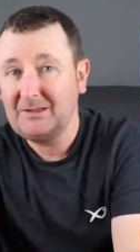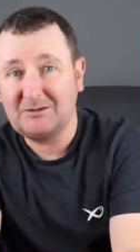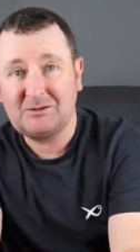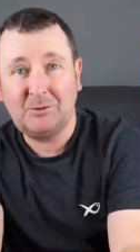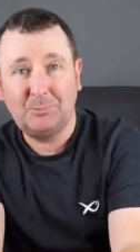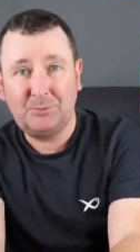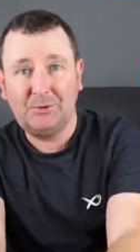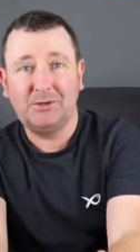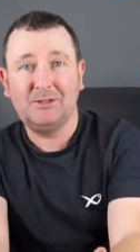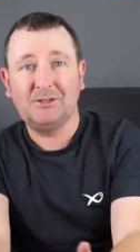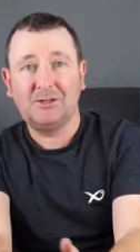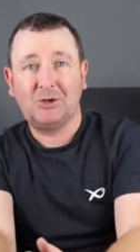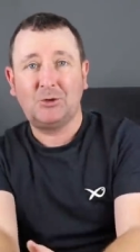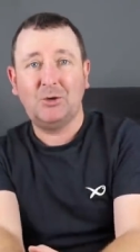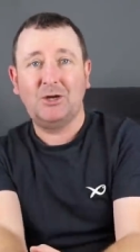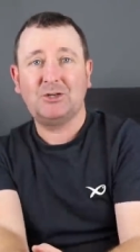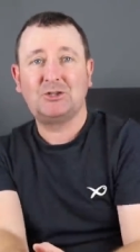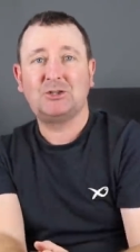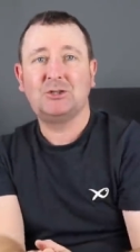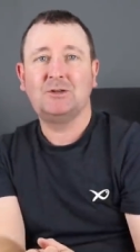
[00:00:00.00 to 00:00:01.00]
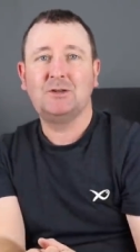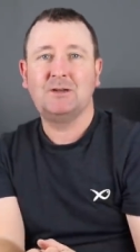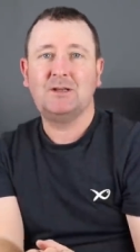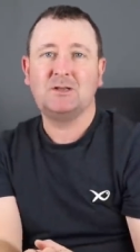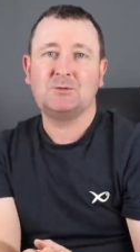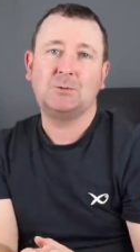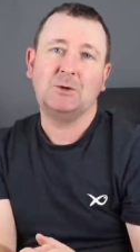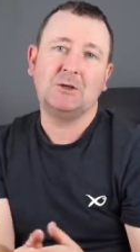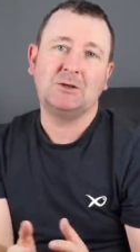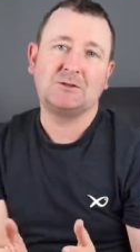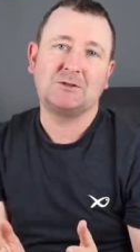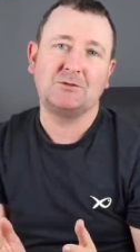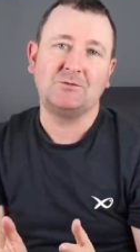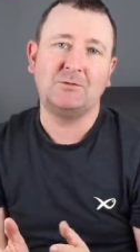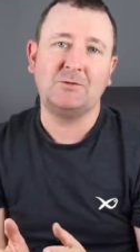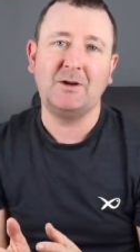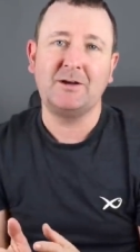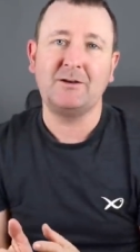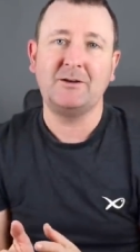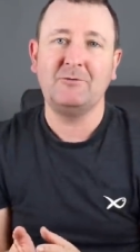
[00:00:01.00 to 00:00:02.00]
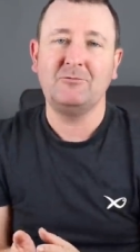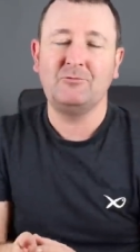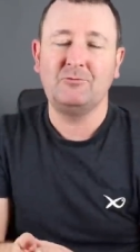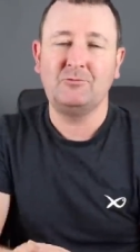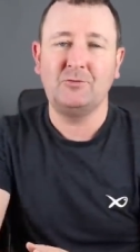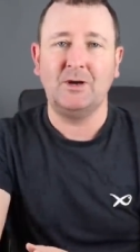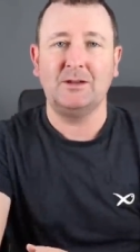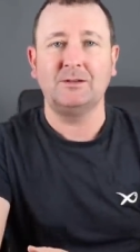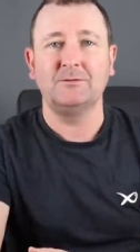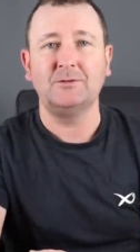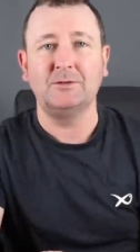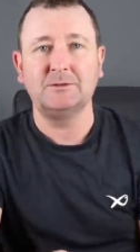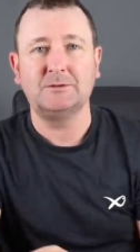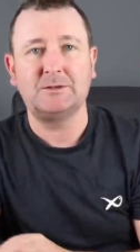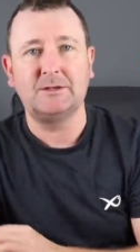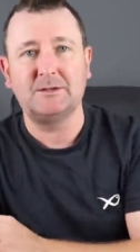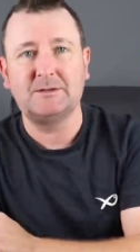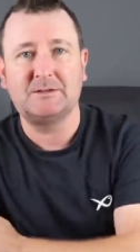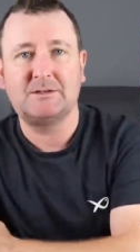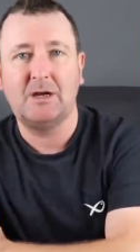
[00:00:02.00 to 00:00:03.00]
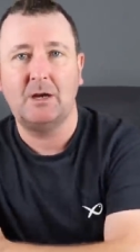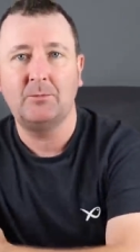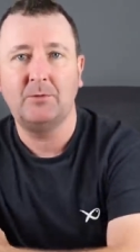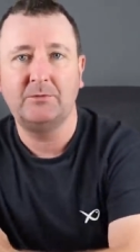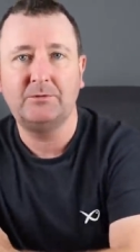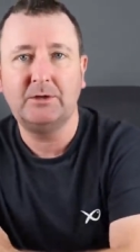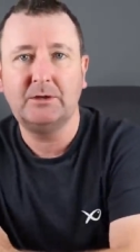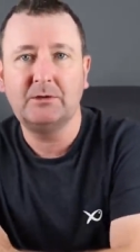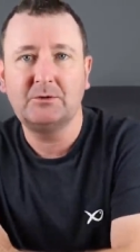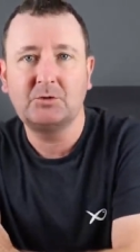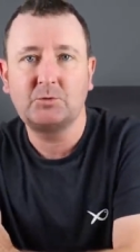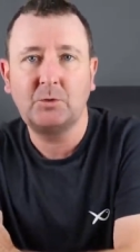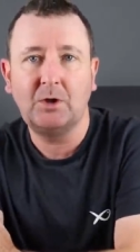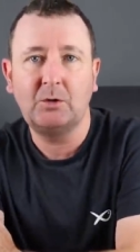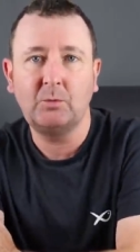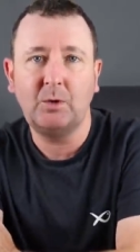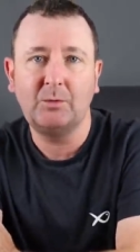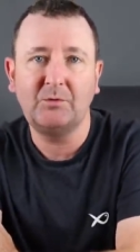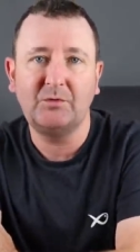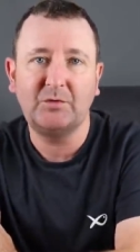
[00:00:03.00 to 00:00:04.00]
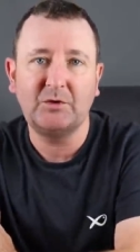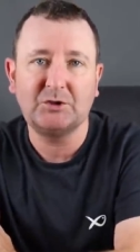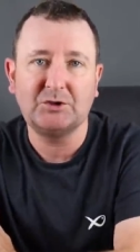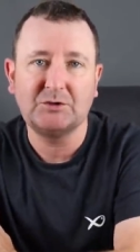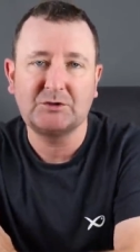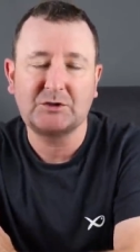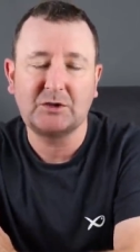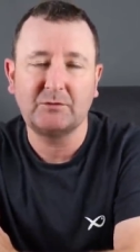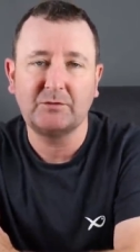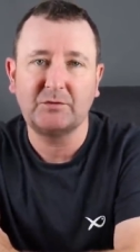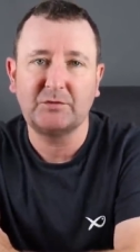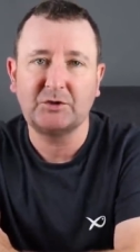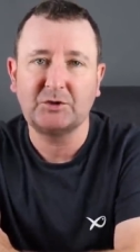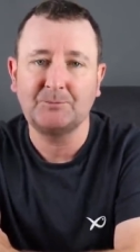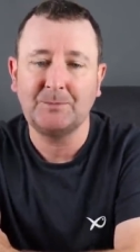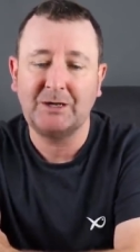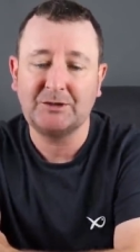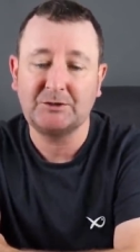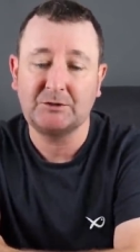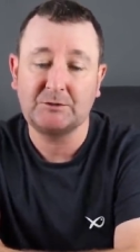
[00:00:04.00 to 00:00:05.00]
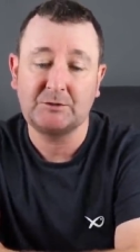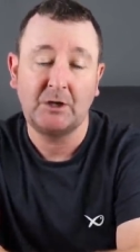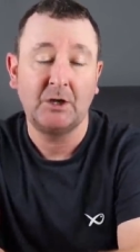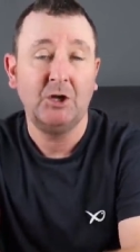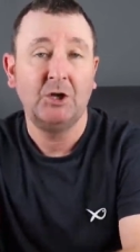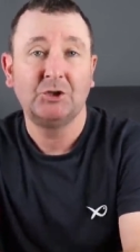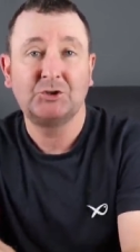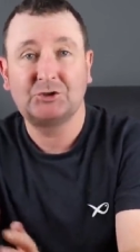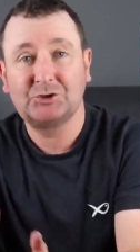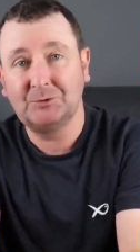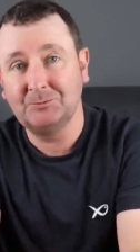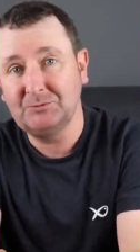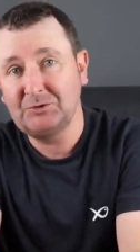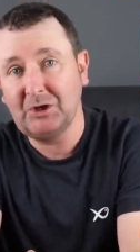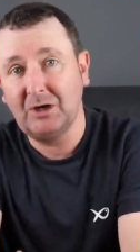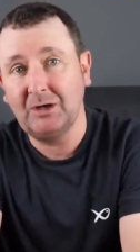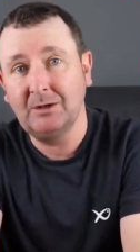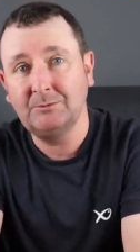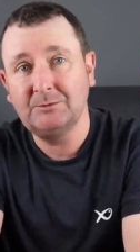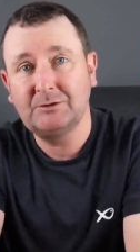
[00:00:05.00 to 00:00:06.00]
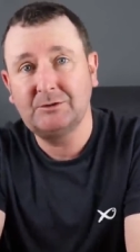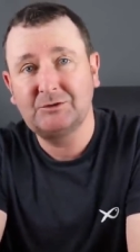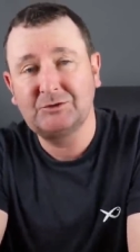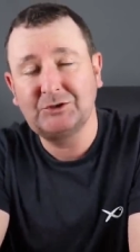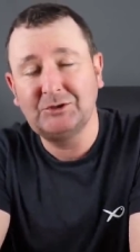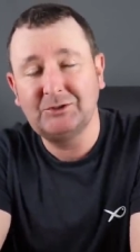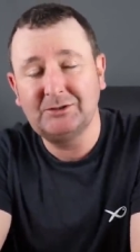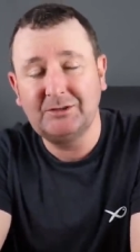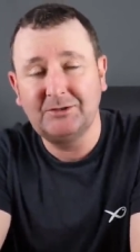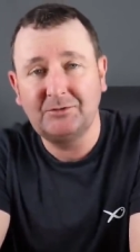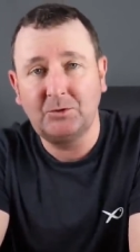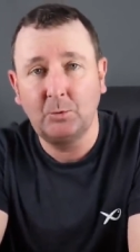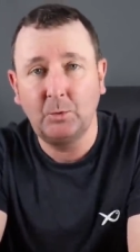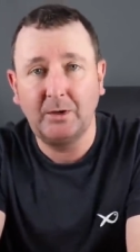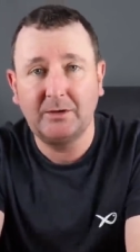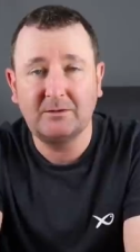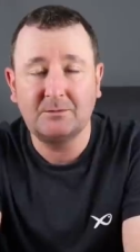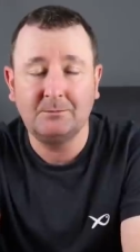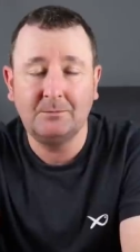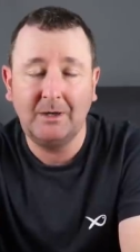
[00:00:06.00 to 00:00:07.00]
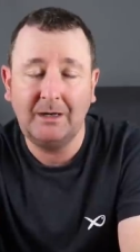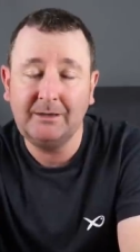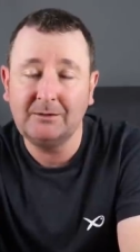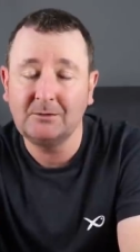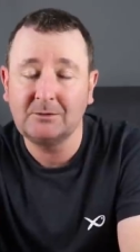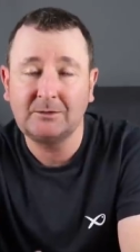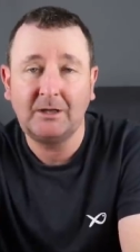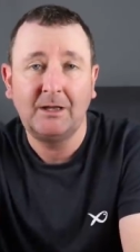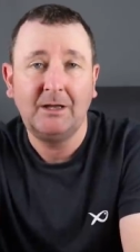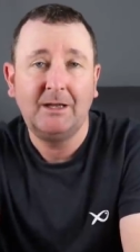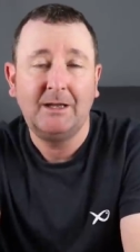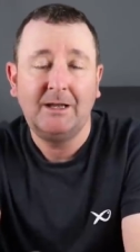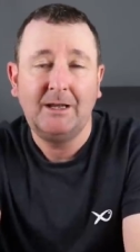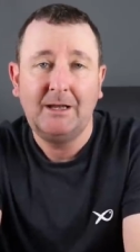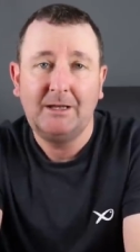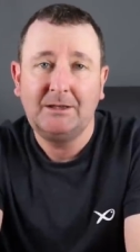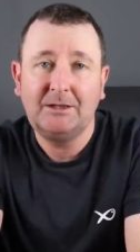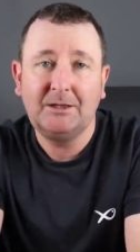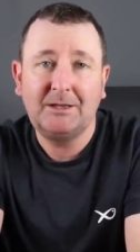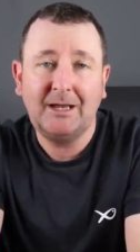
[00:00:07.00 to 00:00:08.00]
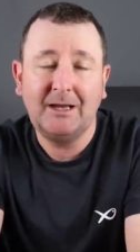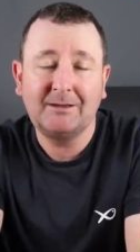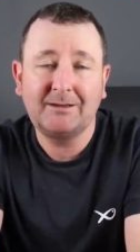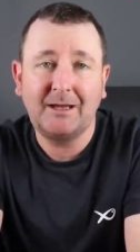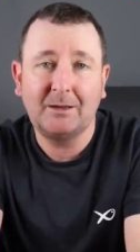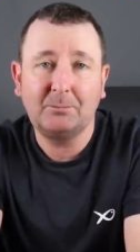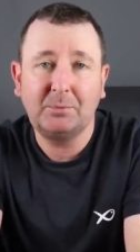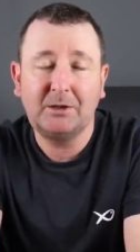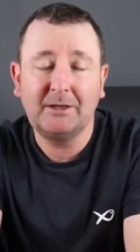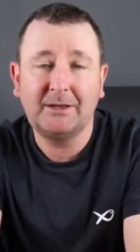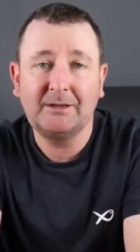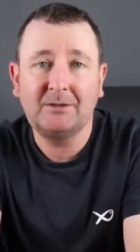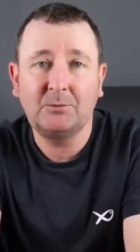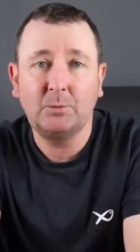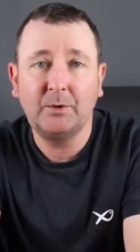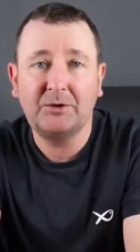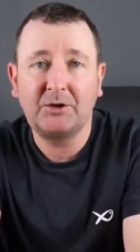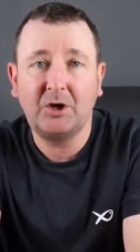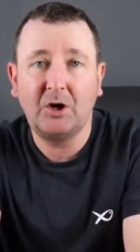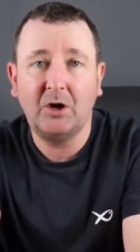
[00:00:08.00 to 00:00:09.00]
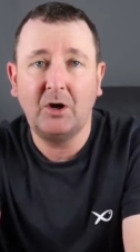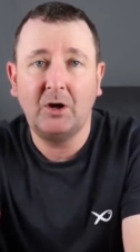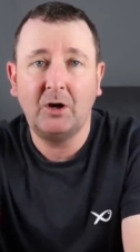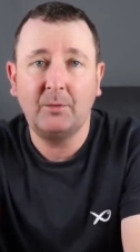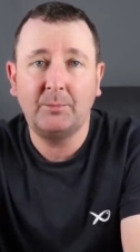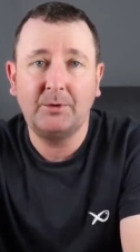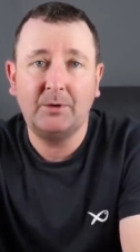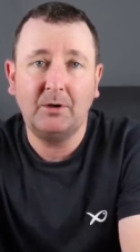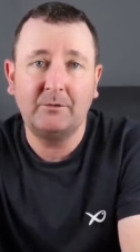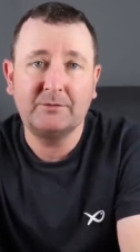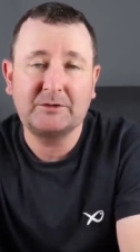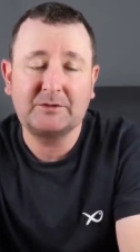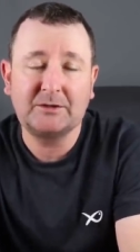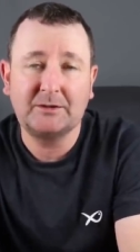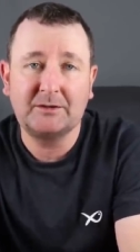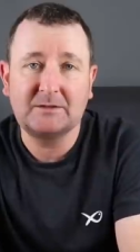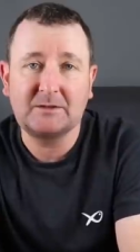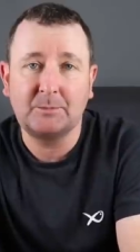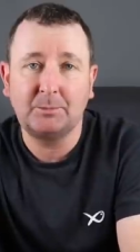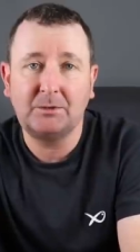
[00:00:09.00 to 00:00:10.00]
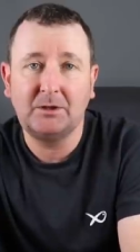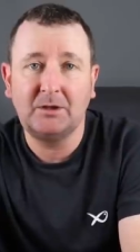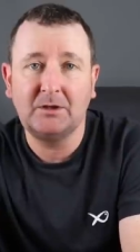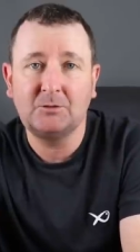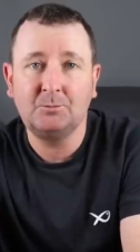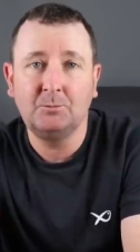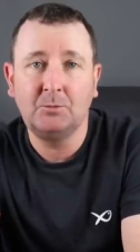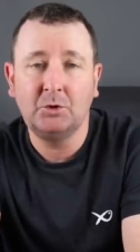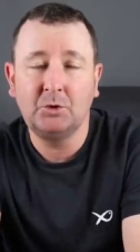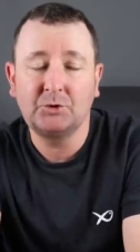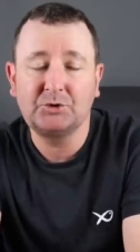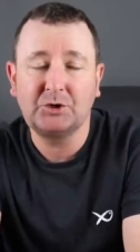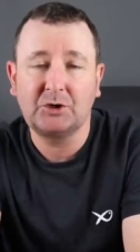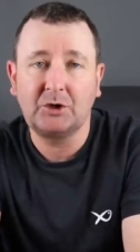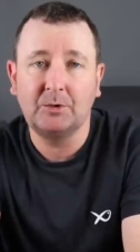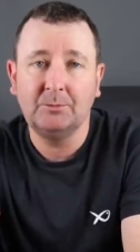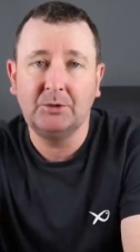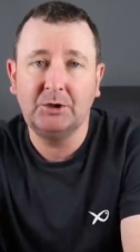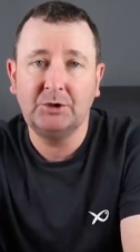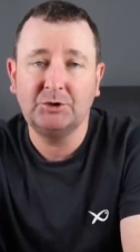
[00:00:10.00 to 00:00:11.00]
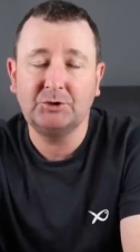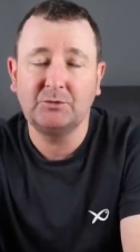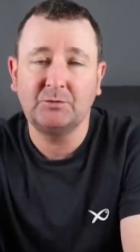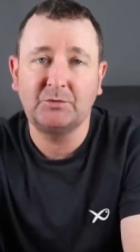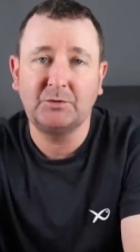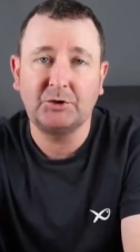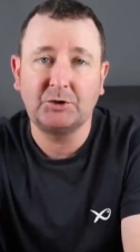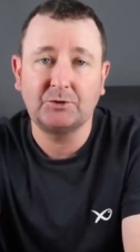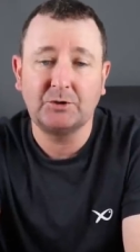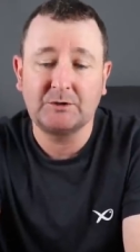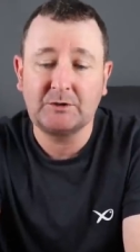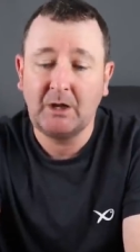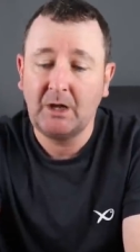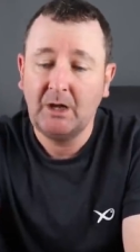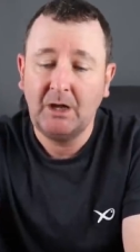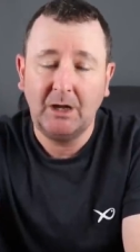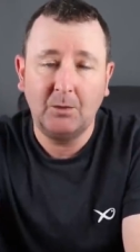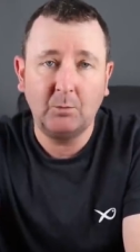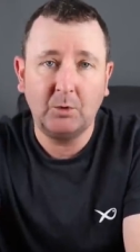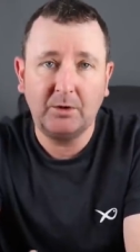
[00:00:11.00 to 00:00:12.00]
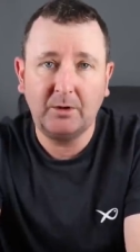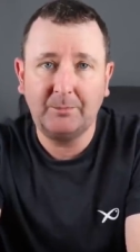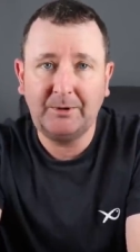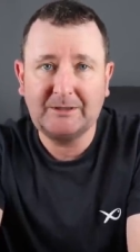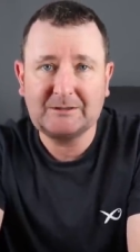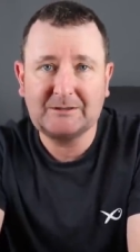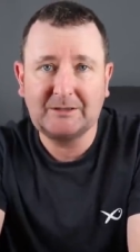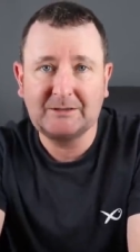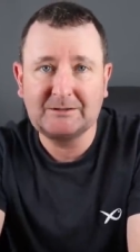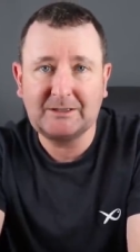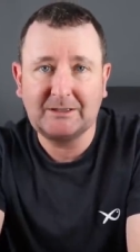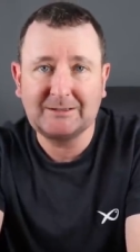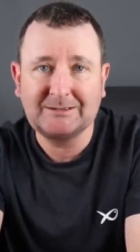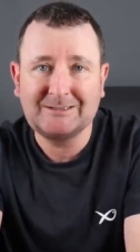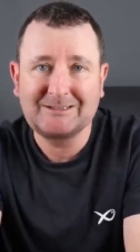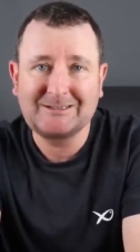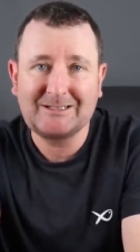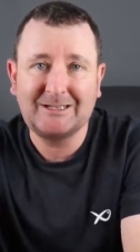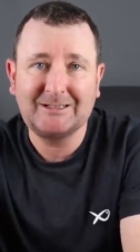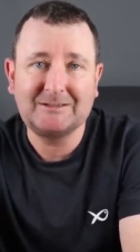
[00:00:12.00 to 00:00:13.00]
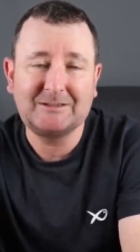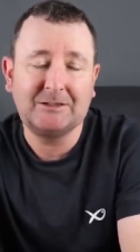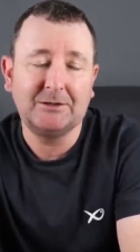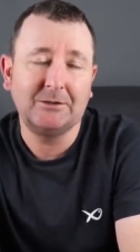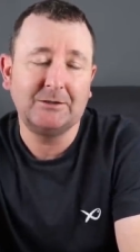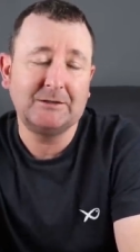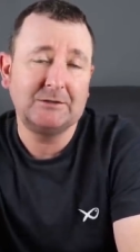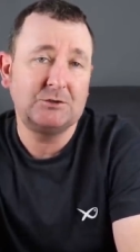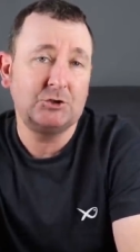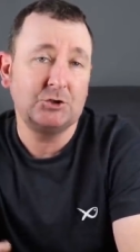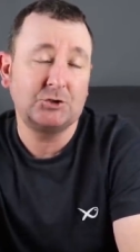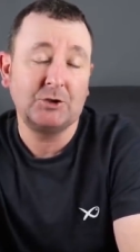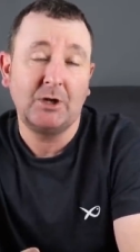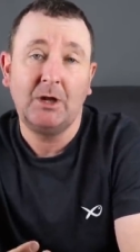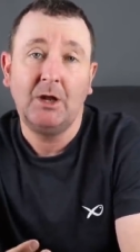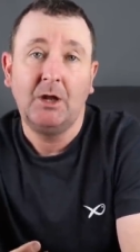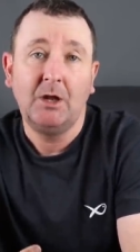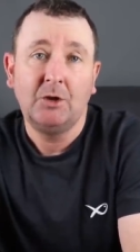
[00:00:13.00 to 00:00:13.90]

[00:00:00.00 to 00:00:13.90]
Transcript: That's a brilliant question and that's because it's very relevant to this time of year as well. When we're fishing silverfish matches, sometimes, certainly if the weather's mild, you can get plagued with carp. Obviously this applies more to commercial fisheries and one of the best things I can say to you is just